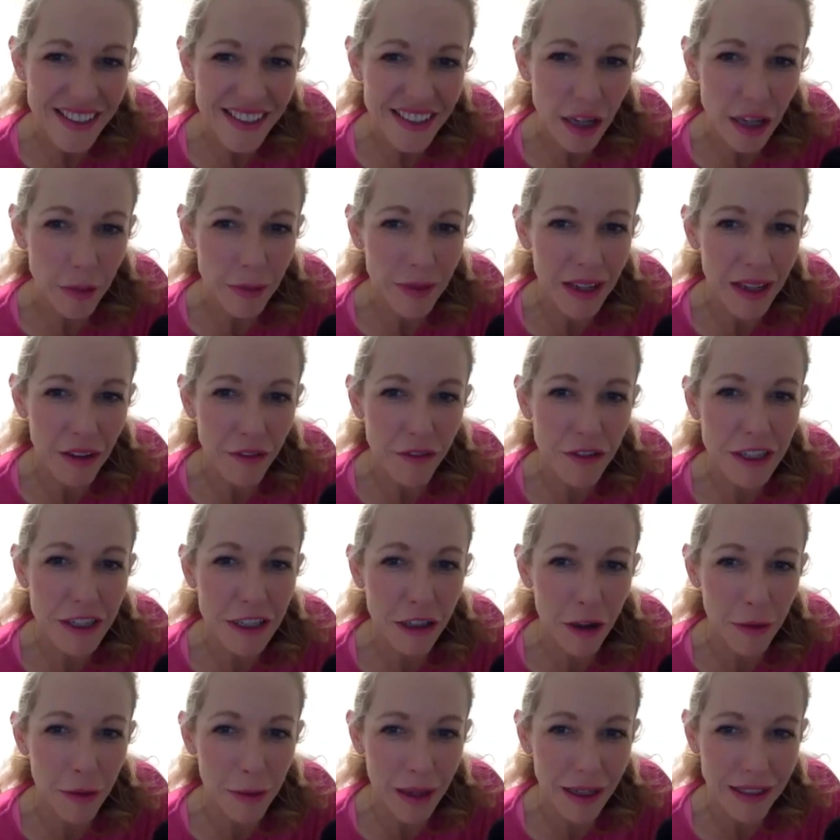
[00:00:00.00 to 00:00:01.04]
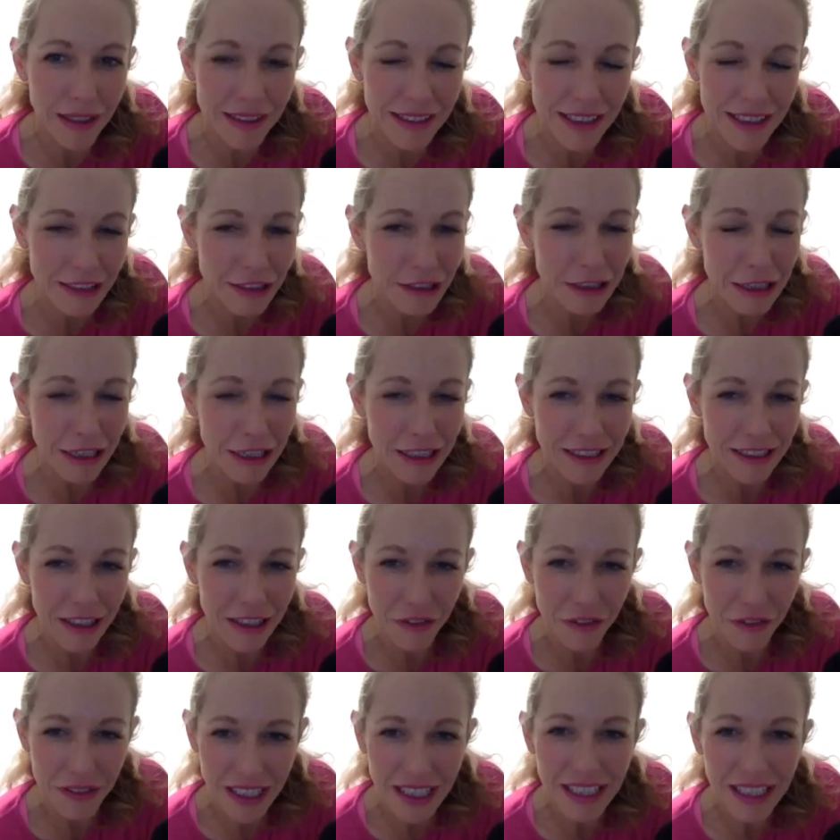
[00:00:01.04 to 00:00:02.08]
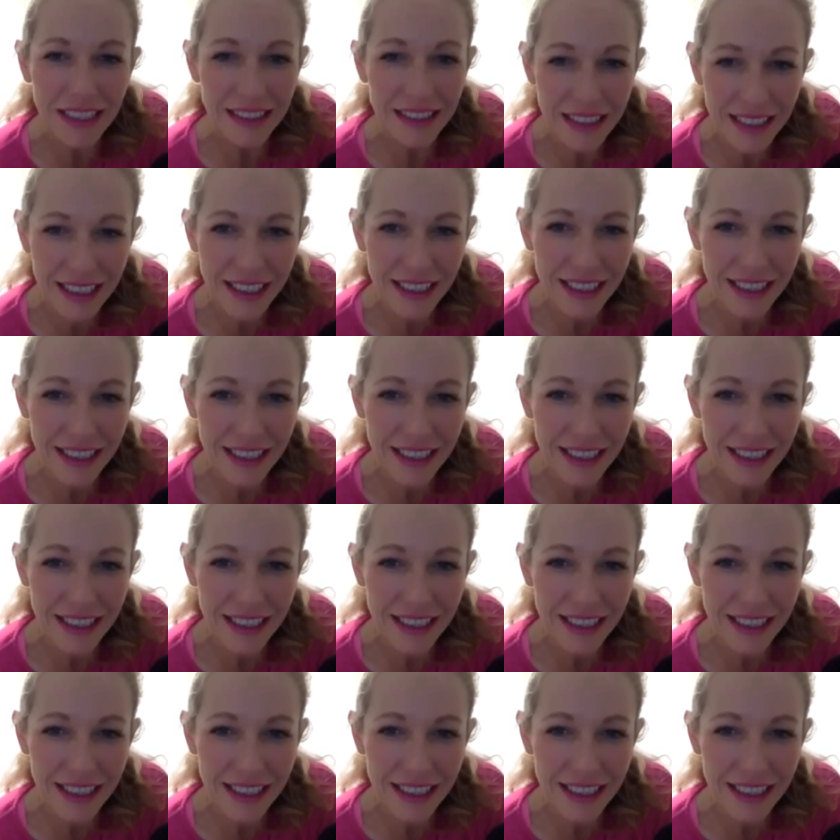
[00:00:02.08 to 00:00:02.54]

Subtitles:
That'd be lovely to go back and tell your young self that. Yeah.